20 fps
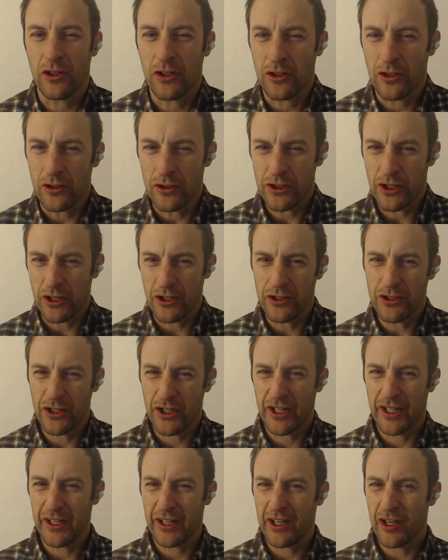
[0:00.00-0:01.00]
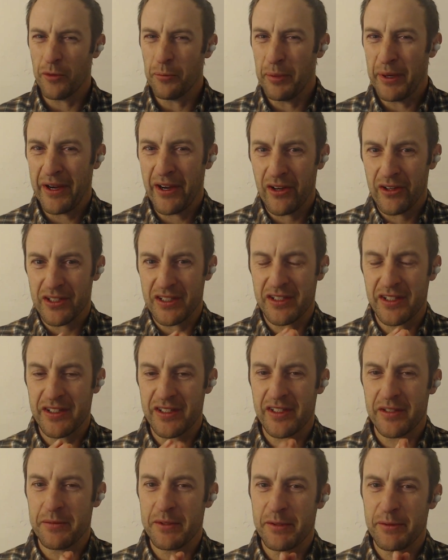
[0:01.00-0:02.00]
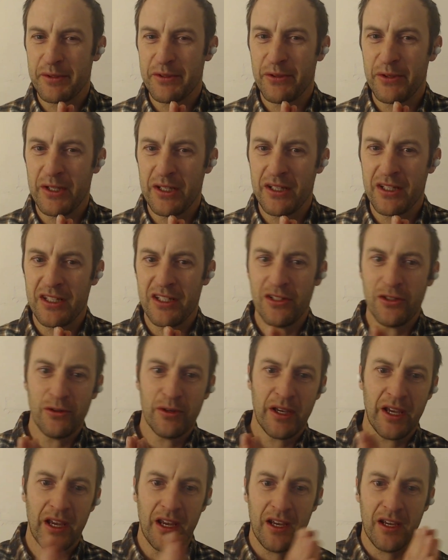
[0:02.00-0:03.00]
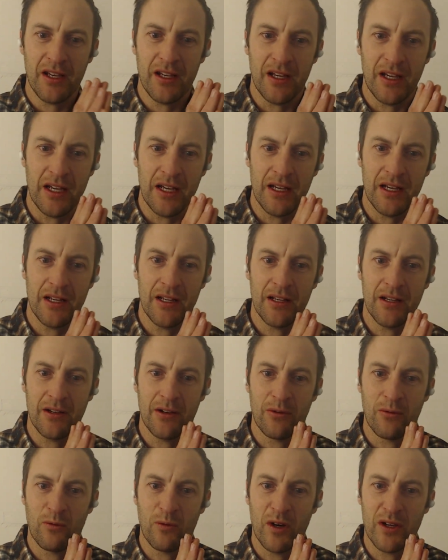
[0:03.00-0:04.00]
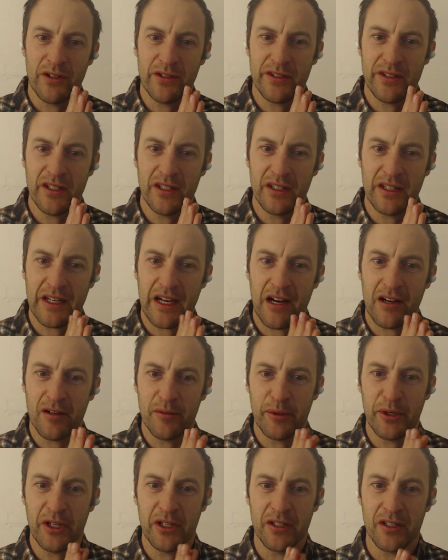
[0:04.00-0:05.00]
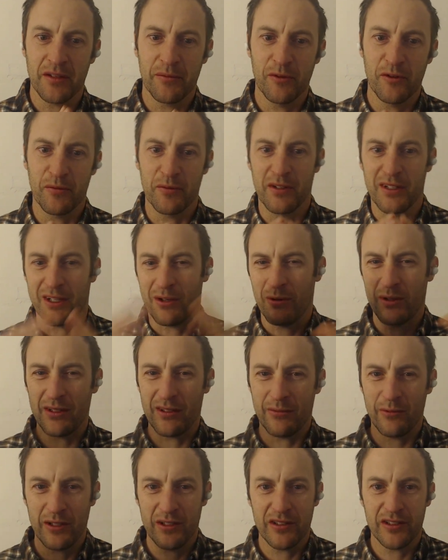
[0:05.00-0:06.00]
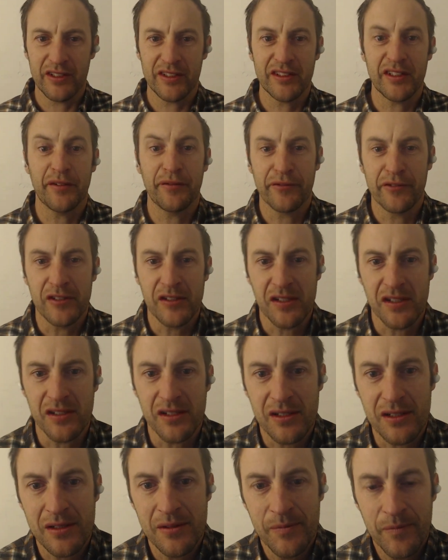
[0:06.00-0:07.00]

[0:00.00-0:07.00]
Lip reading: Could you kind of compare the systems between the UK and what you see in the Caribbean at the moment? Like, what are the differences?